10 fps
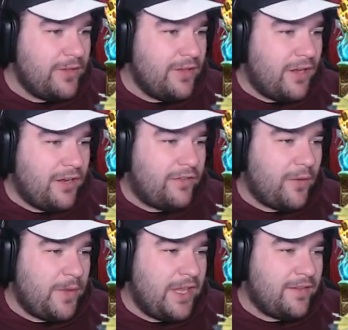I just
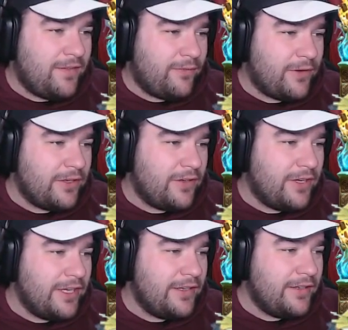hope he hits the front
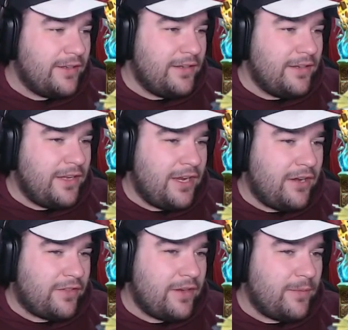guy. Hit
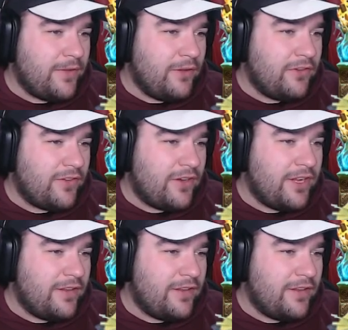Earth Kingdom Soldier. Don't hit